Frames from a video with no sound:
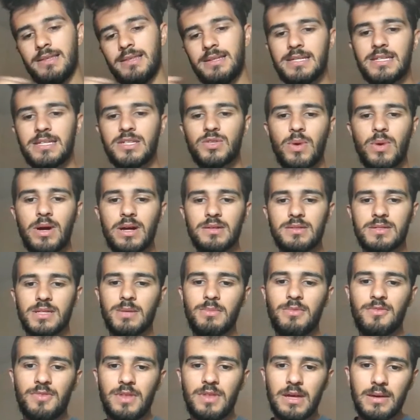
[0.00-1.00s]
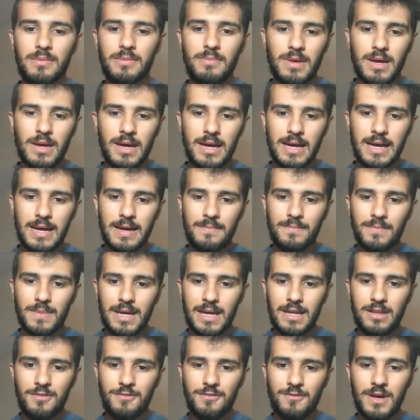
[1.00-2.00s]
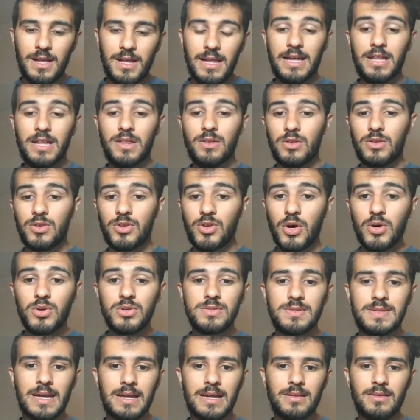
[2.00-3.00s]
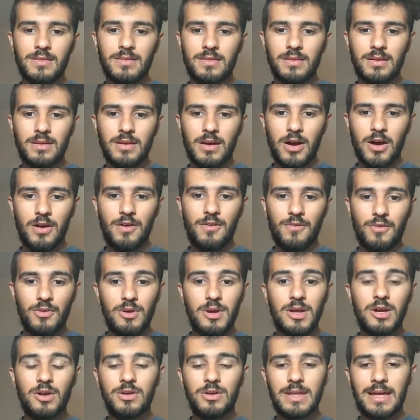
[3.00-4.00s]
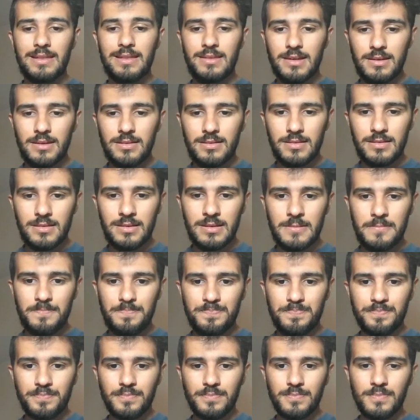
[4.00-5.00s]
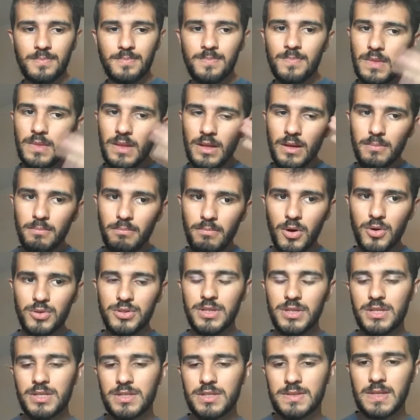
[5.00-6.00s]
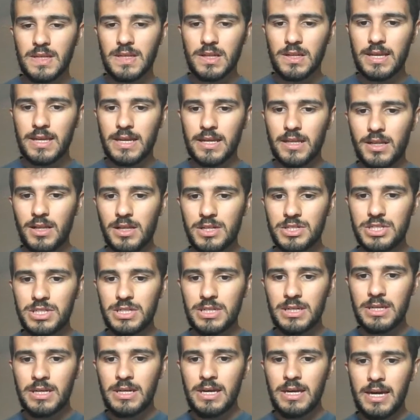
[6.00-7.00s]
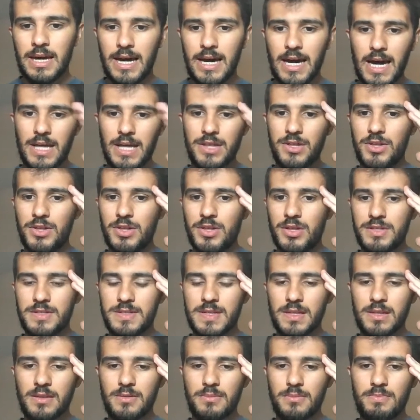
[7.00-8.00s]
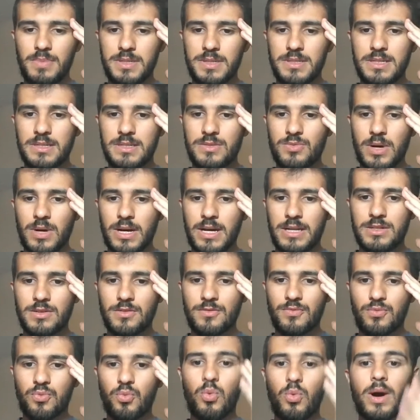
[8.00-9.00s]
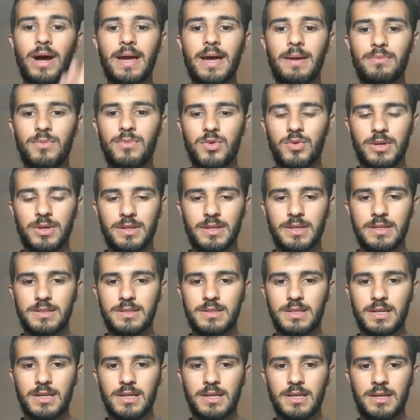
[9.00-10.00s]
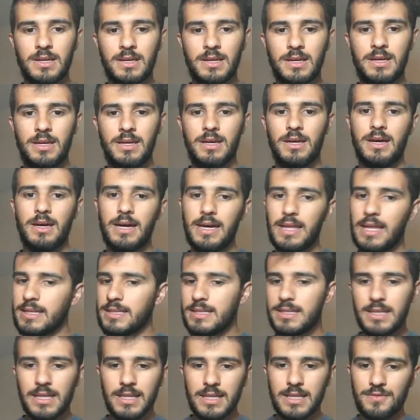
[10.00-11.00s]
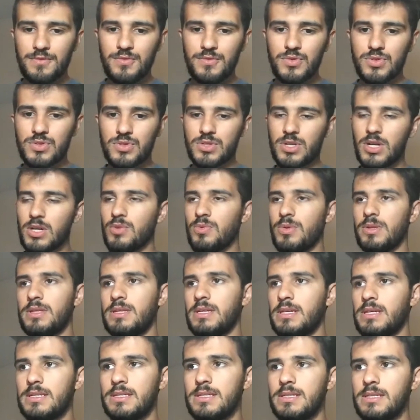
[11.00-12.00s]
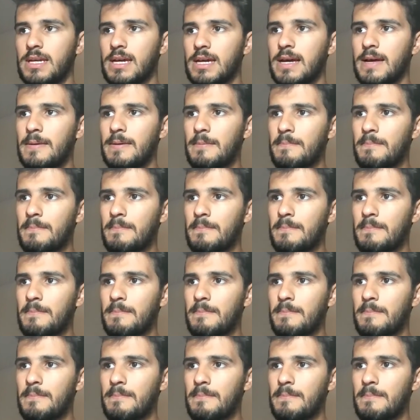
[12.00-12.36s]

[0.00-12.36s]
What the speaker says: this is where some of them kind of fail. And those that are very good at this both understand the technology and understand the business wise of why I'm doing this thing. And I think that if you start with this,